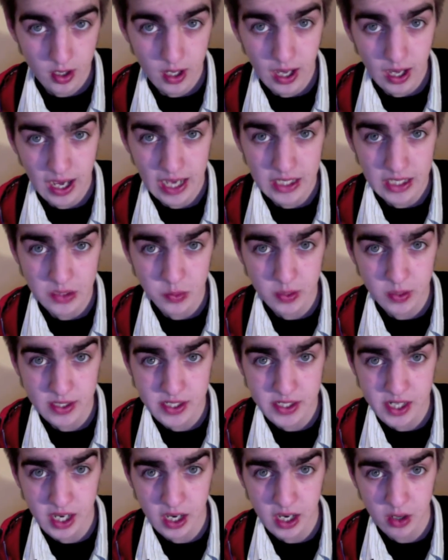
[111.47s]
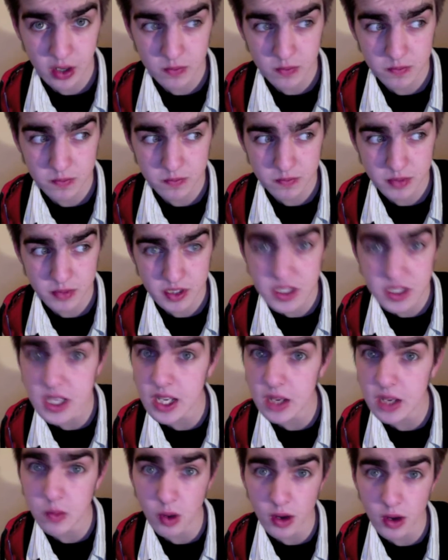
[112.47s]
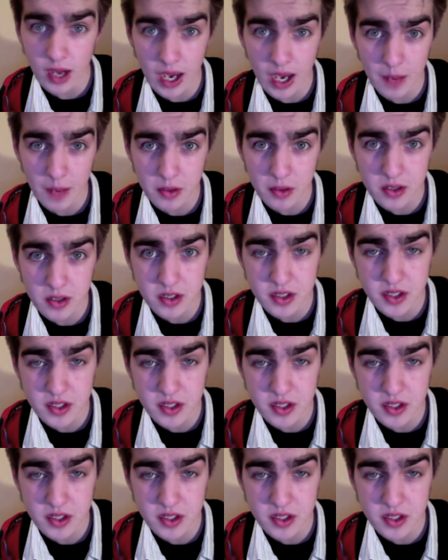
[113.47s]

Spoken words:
and we shall see what happens.